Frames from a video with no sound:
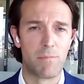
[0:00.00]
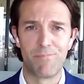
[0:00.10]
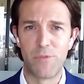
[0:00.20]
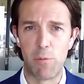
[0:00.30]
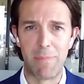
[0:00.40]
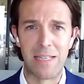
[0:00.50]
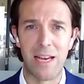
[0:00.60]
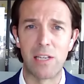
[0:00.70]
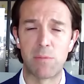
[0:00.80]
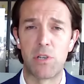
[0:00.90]
you know,
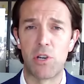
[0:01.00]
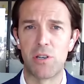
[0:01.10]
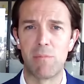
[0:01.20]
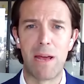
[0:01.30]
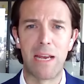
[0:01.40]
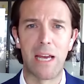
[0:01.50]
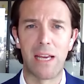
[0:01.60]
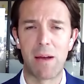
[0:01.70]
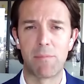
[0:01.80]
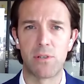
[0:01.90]
maintaining position of mega
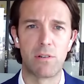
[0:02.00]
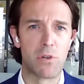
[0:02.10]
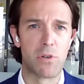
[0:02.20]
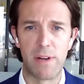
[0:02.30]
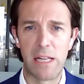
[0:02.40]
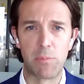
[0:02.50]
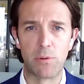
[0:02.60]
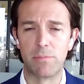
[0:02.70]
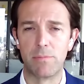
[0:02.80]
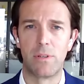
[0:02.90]
cap stock, most
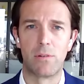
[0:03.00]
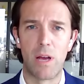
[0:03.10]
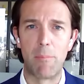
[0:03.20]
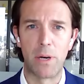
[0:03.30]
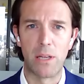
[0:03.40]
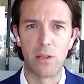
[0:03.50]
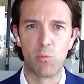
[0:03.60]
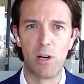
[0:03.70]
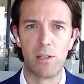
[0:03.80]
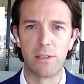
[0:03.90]
valuable, you know, company in the
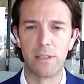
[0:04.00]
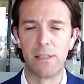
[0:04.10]
world.